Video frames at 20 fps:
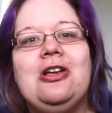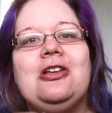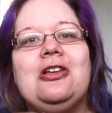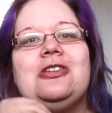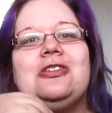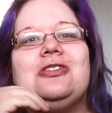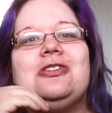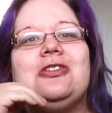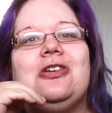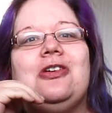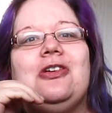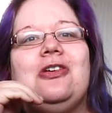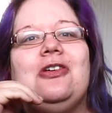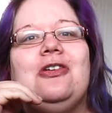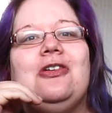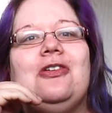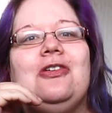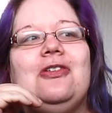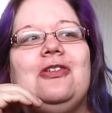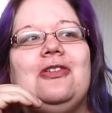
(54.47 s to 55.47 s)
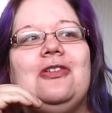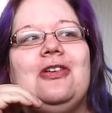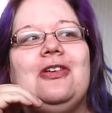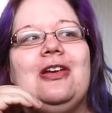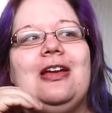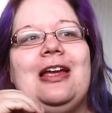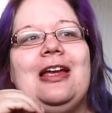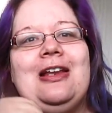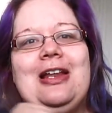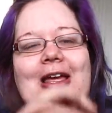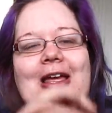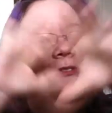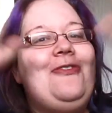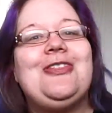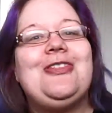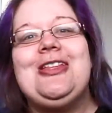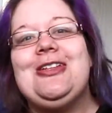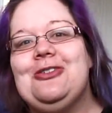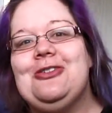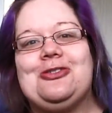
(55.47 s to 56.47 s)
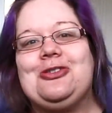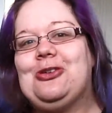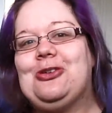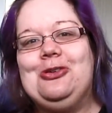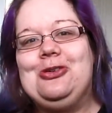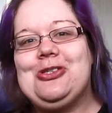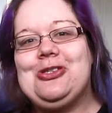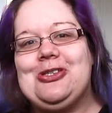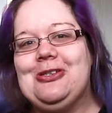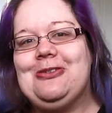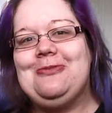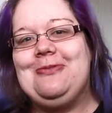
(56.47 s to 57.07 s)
so it, everything looks awesome,